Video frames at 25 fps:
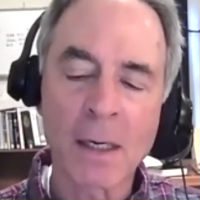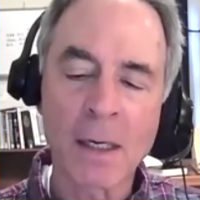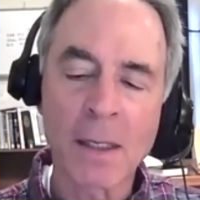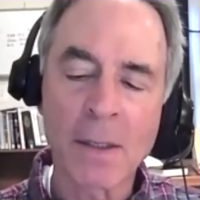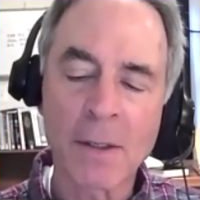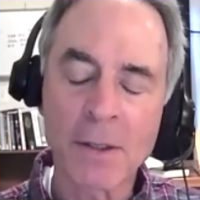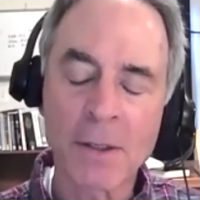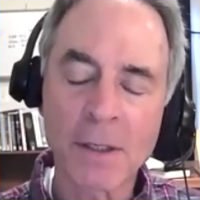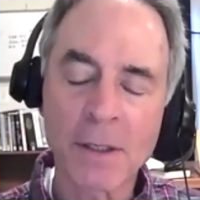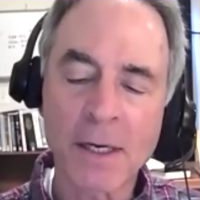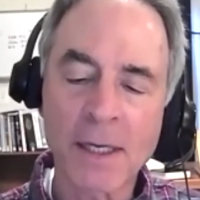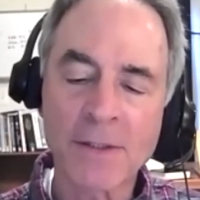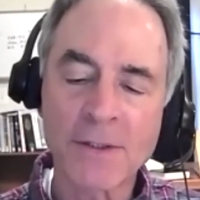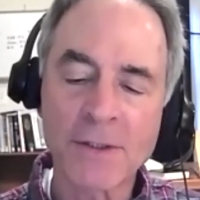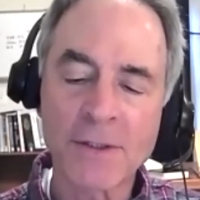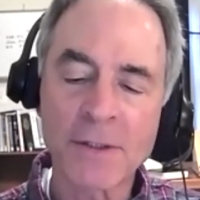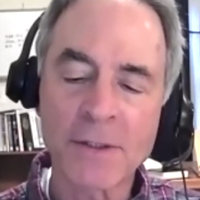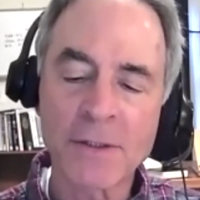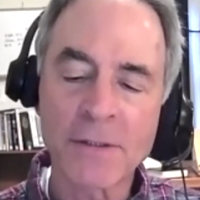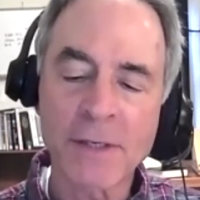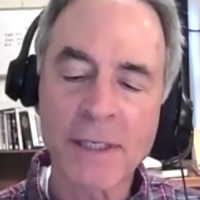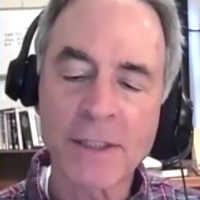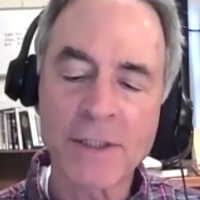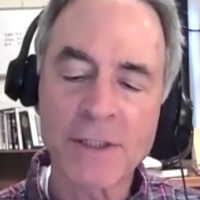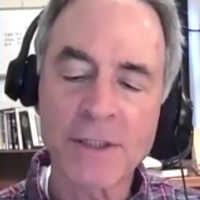
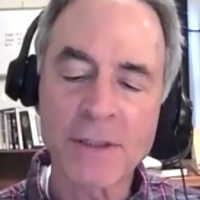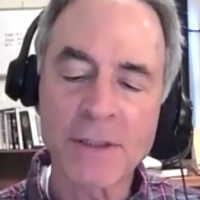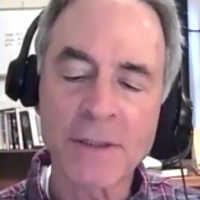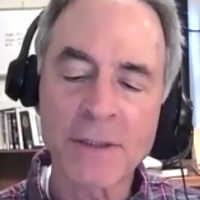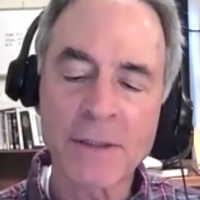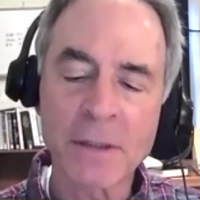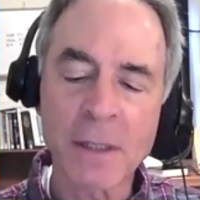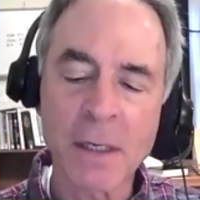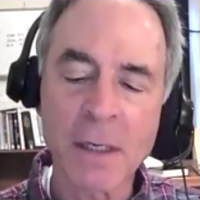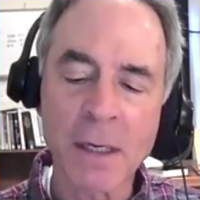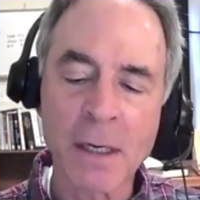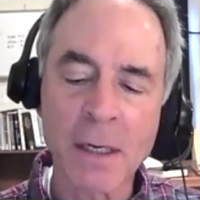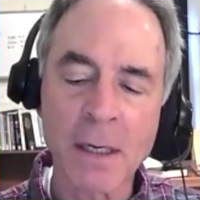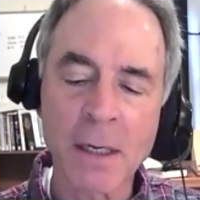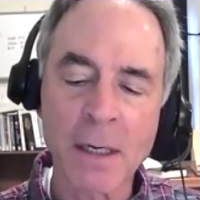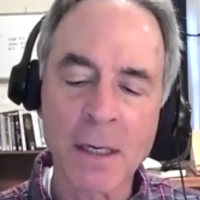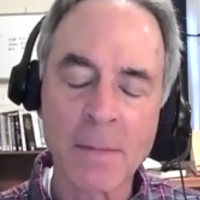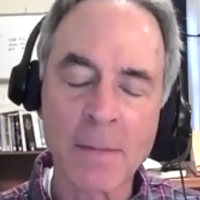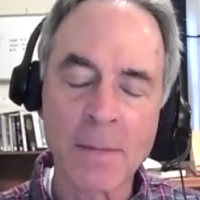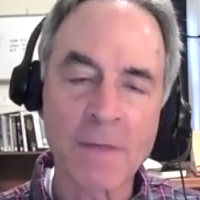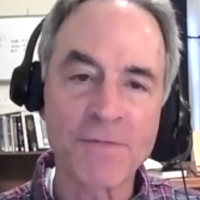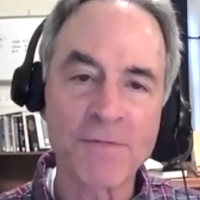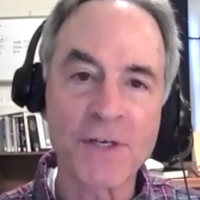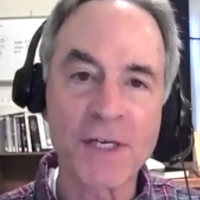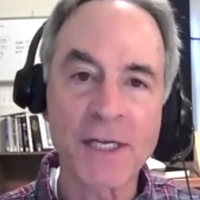concentrations
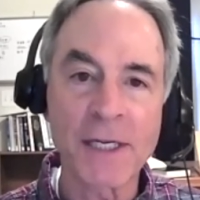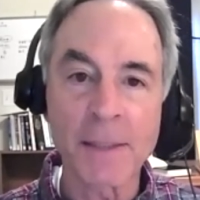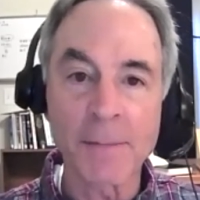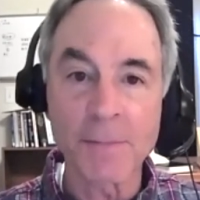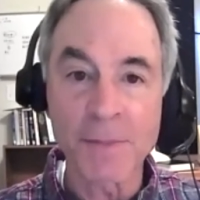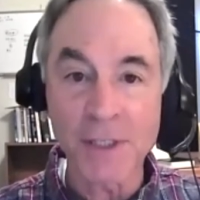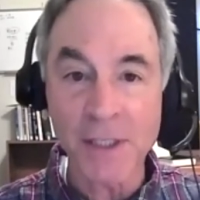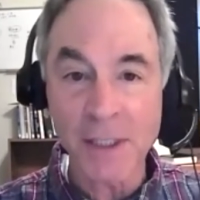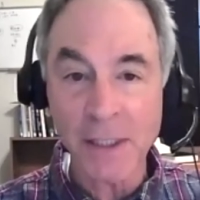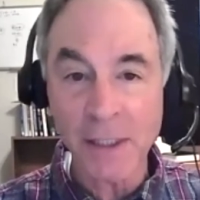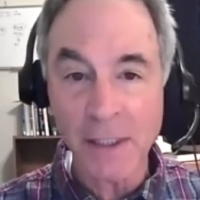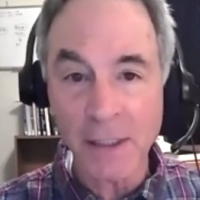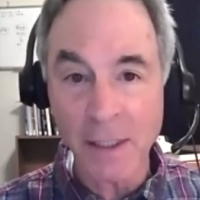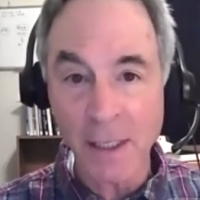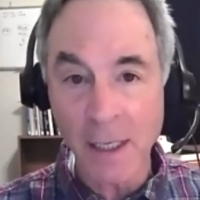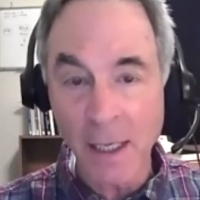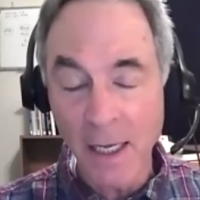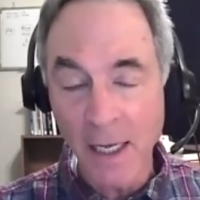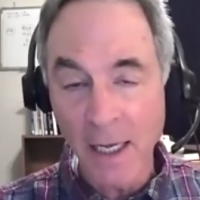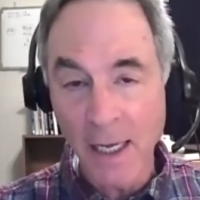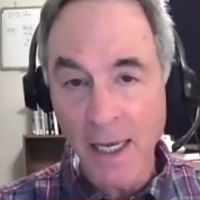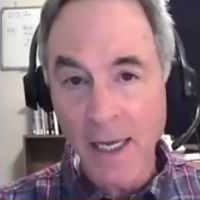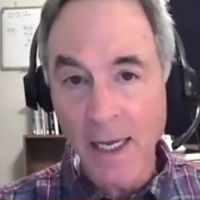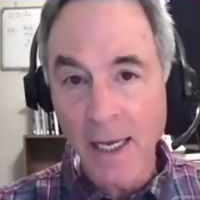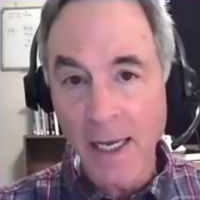of DMT
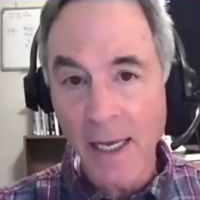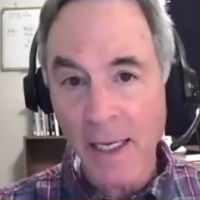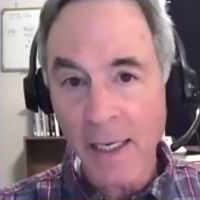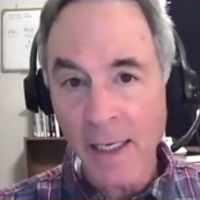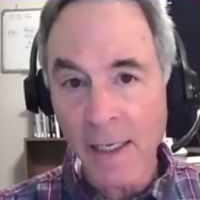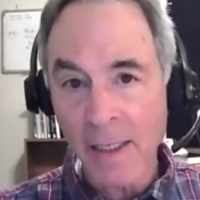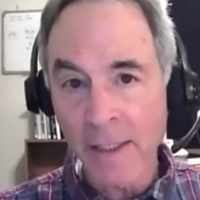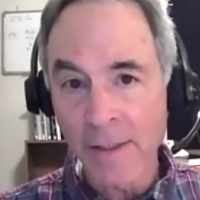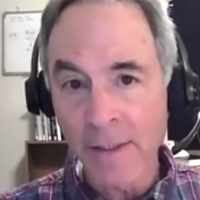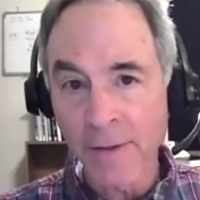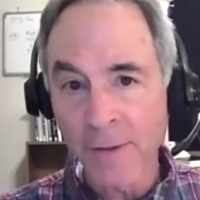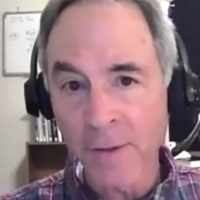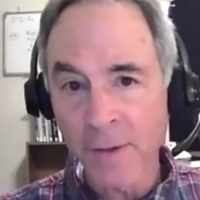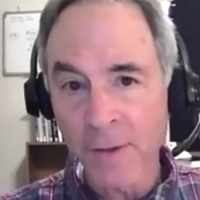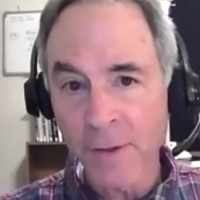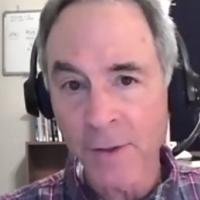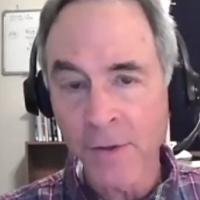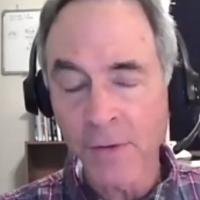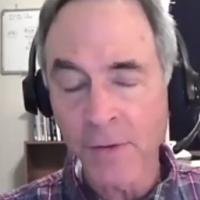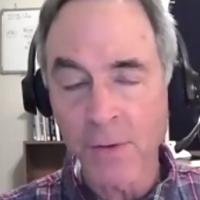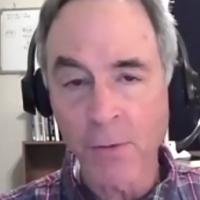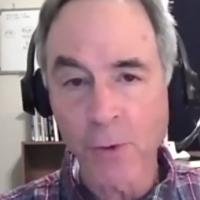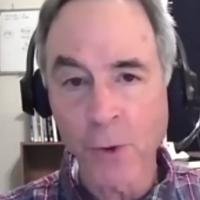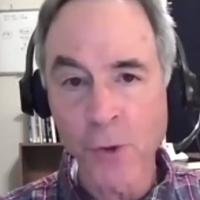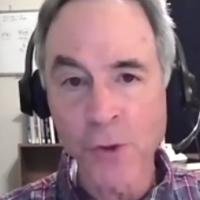in
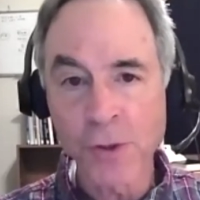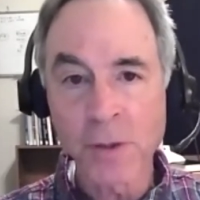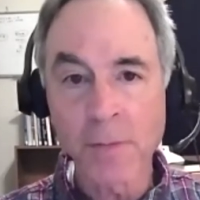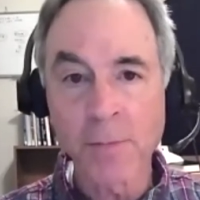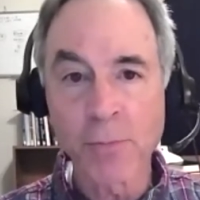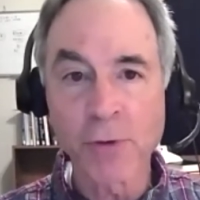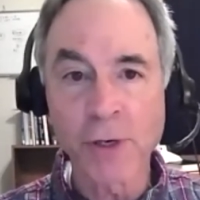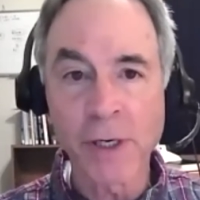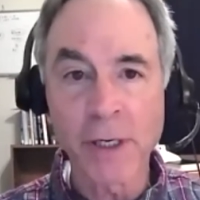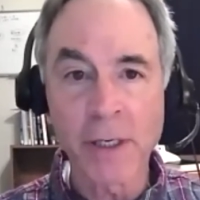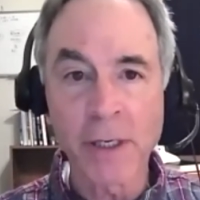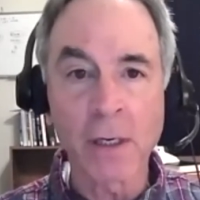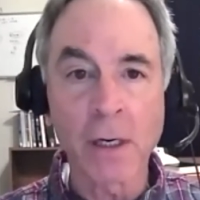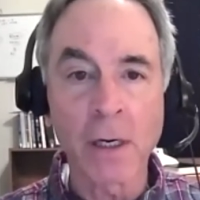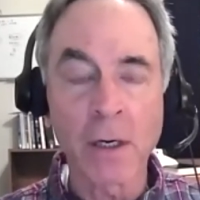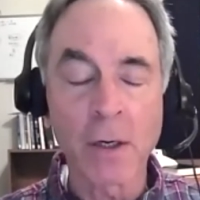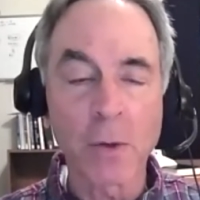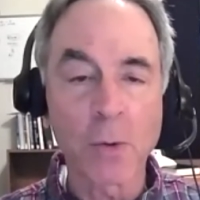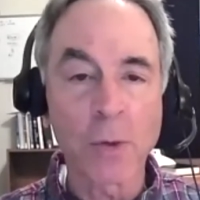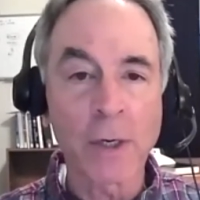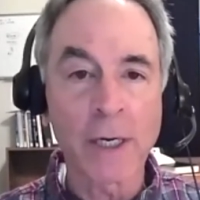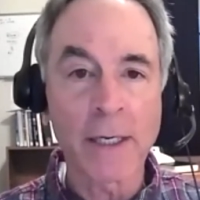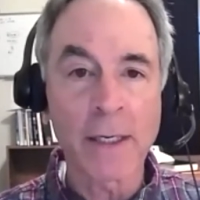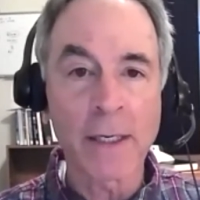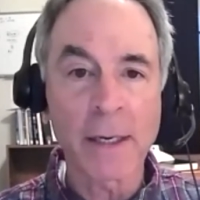the rodent brain are
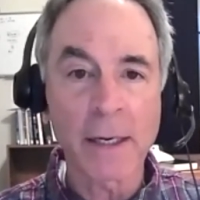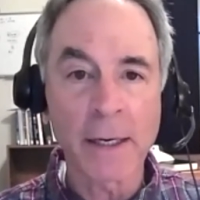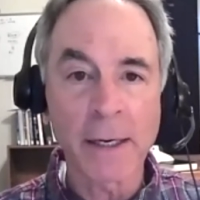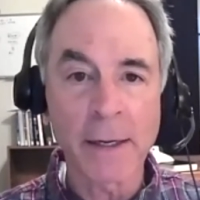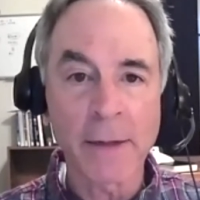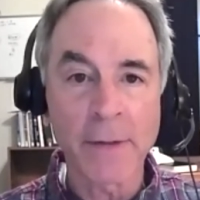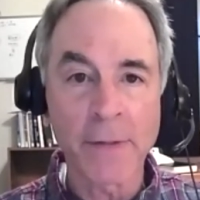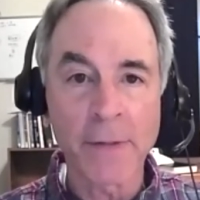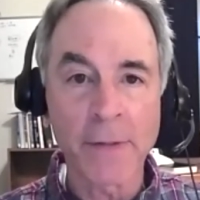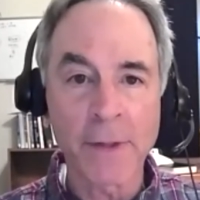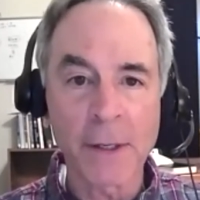quite high.